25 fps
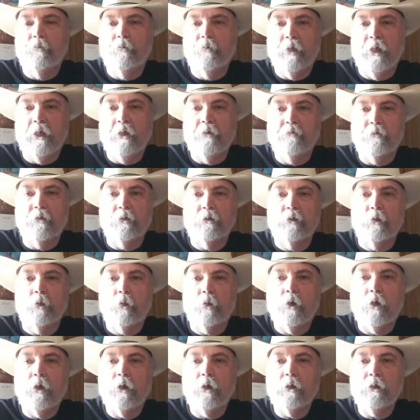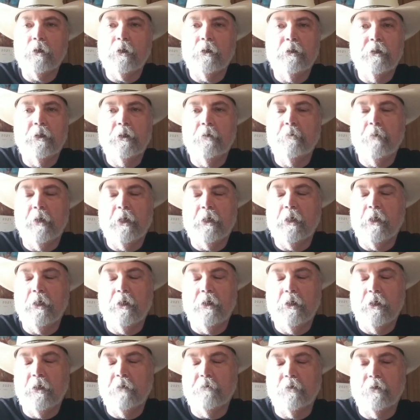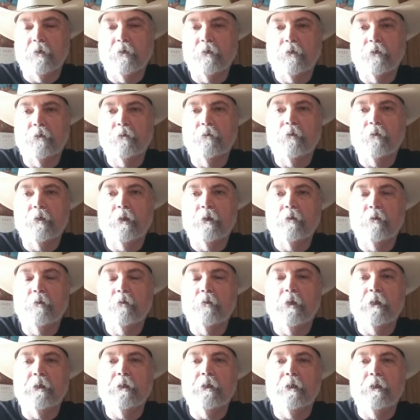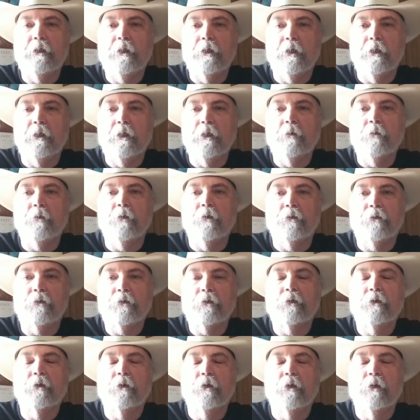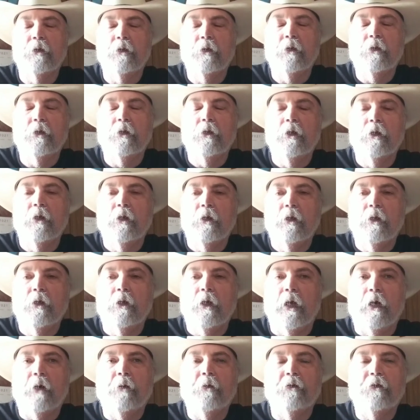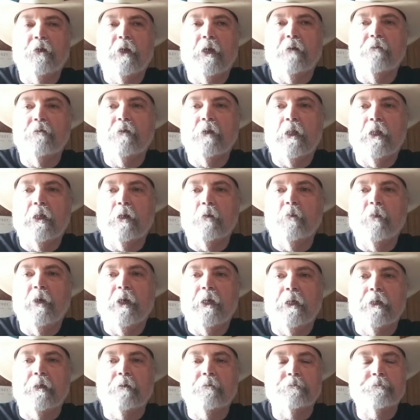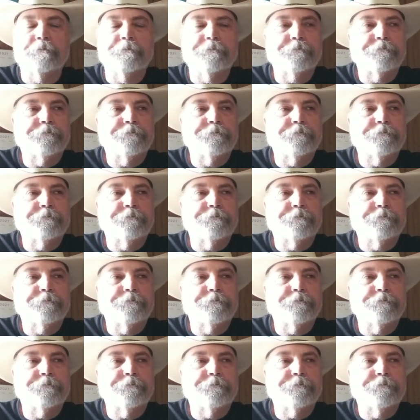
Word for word: painful to walk. It didn't make any difference what you did. It was, I was having a lot of pain.